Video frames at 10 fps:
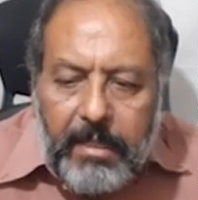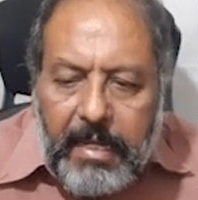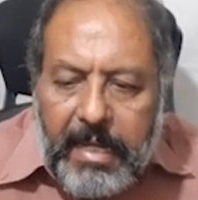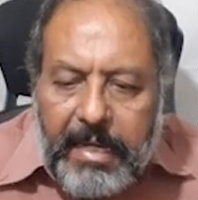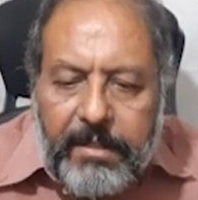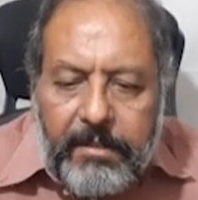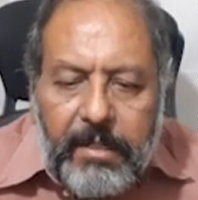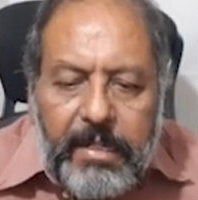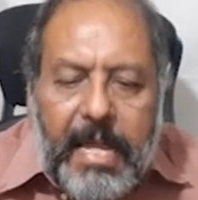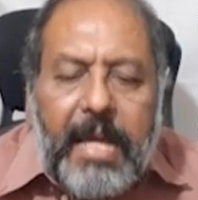and
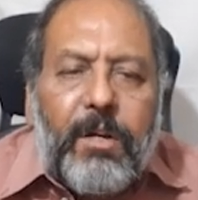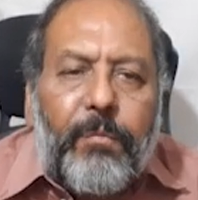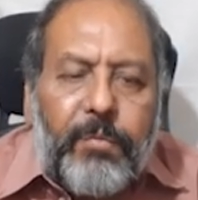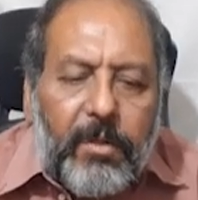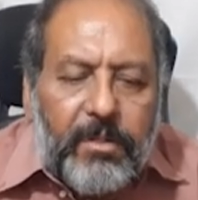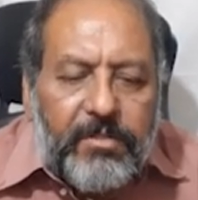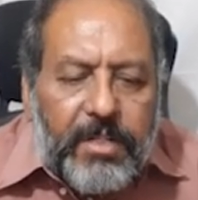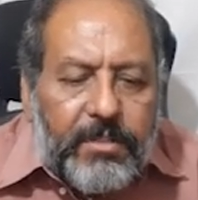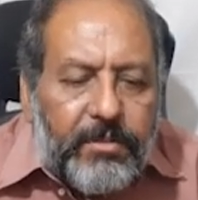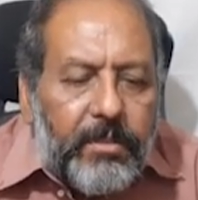lack of
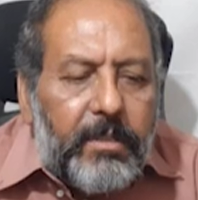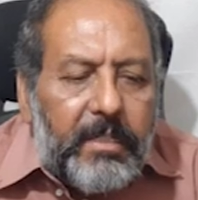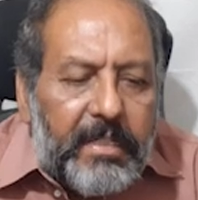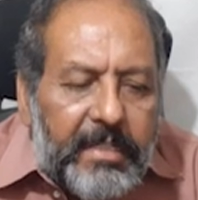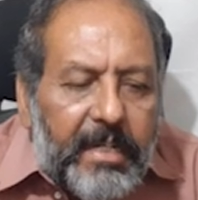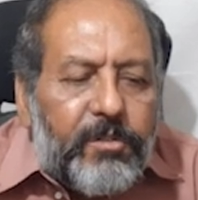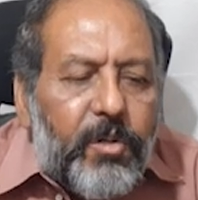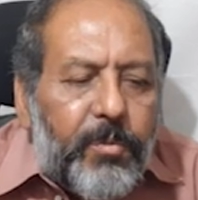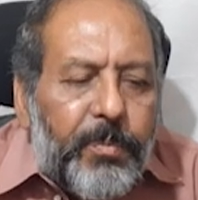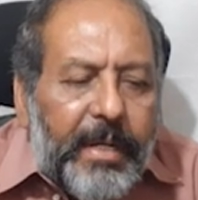fluorescence does
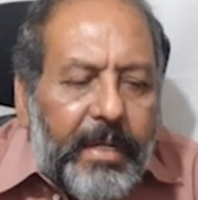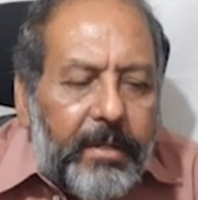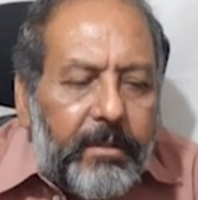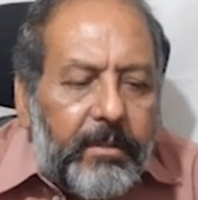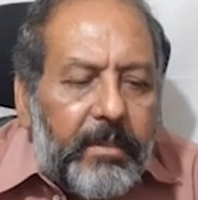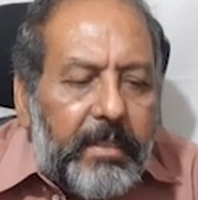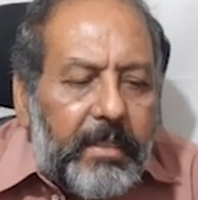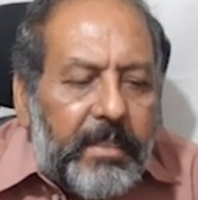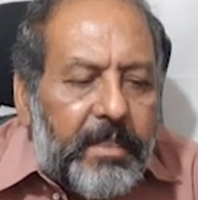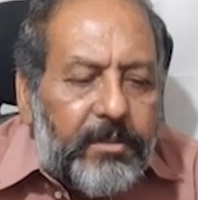not mean
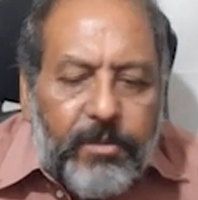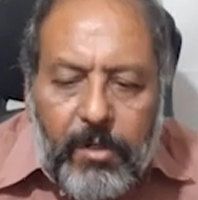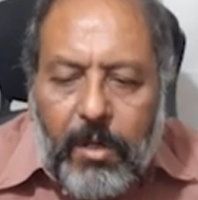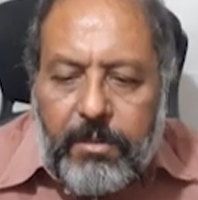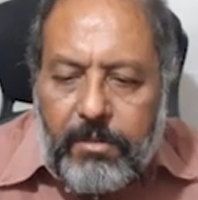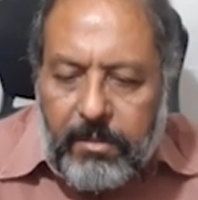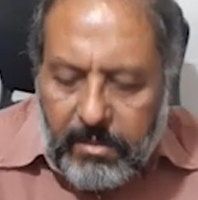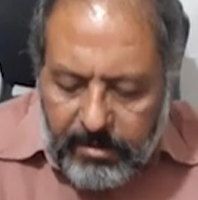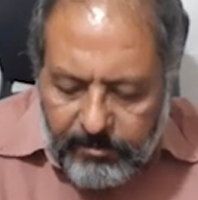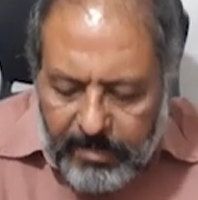it is not
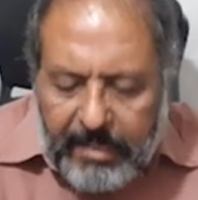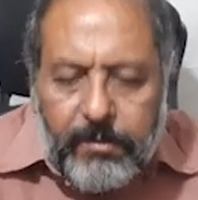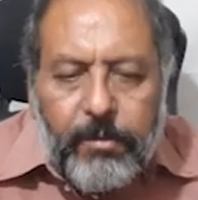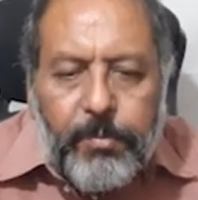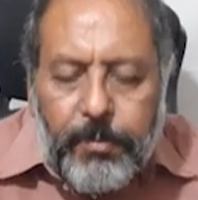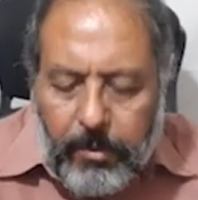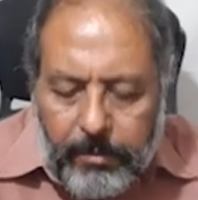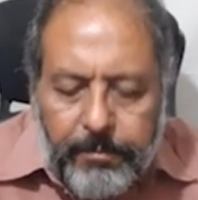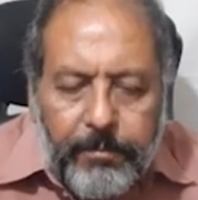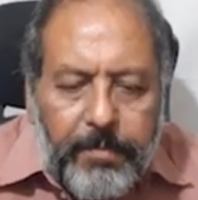microsporum,
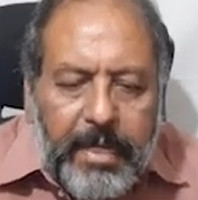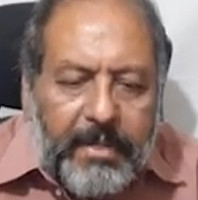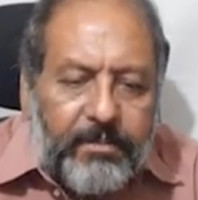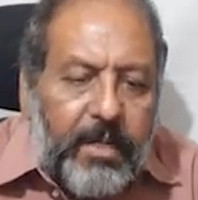as